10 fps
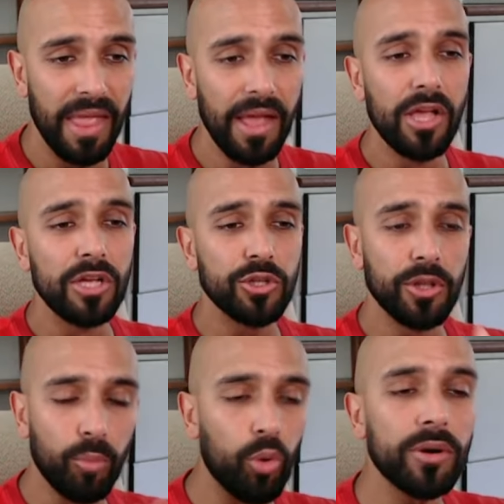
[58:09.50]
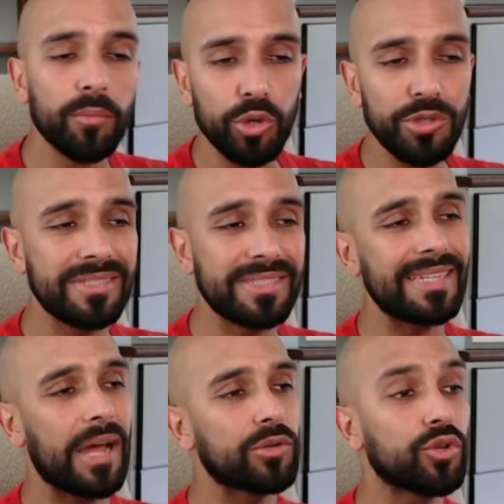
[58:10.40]
So the more and more you sit
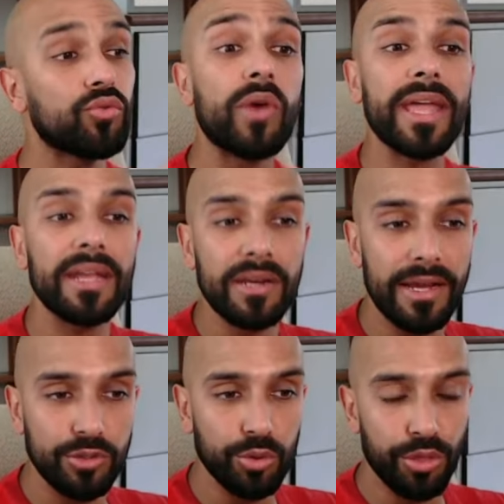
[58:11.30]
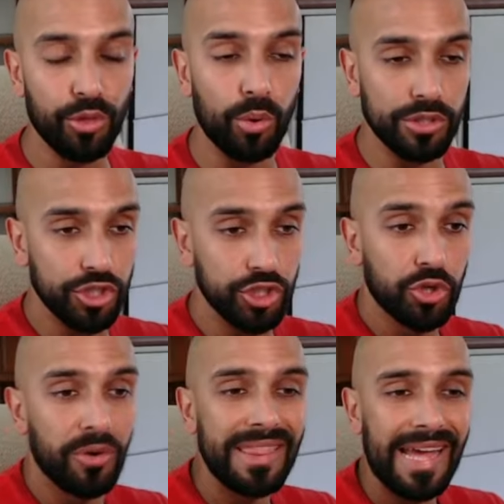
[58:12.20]
down to recognize your thoughts
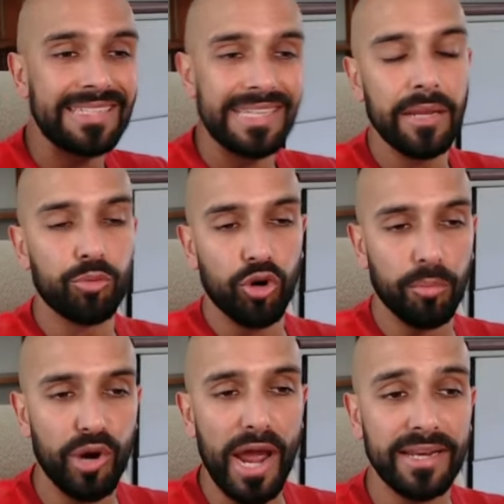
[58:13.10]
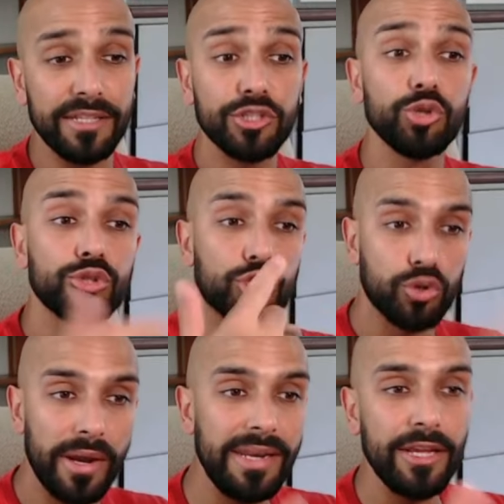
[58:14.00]
during that deliberate practice, you're
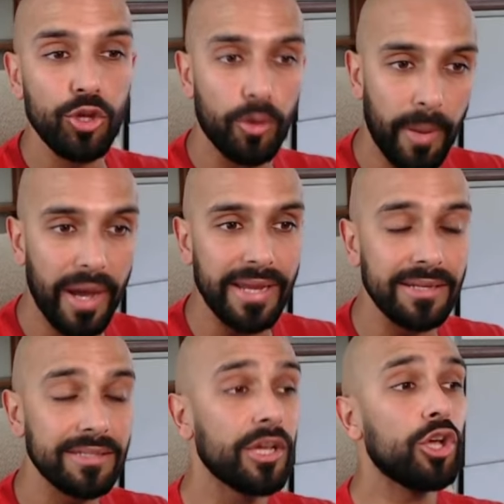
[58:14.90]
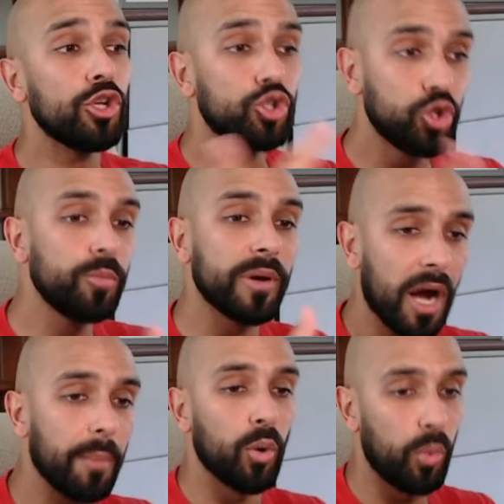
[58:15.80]
training your mind to
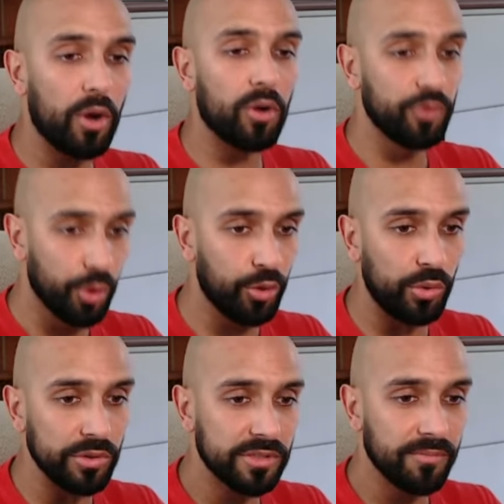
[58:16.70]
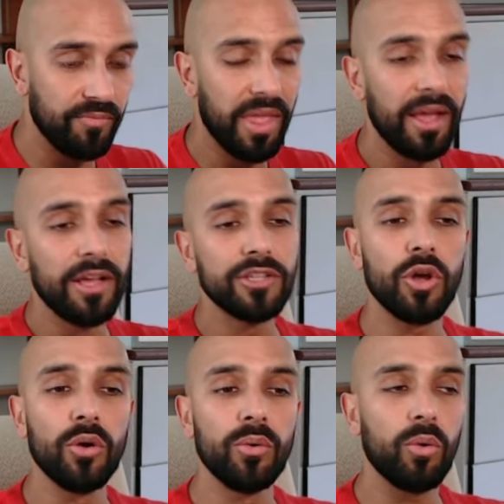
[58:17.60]
become aware of your thoughts.
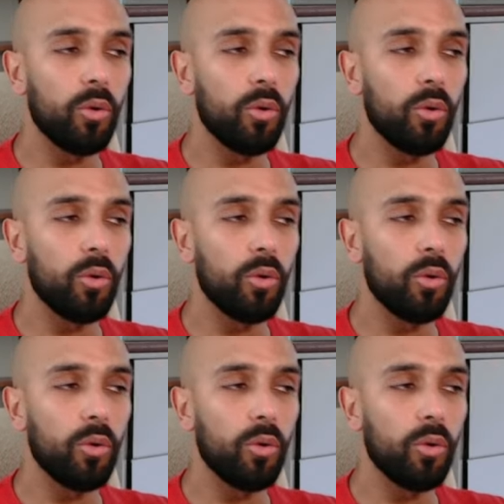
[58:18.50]
So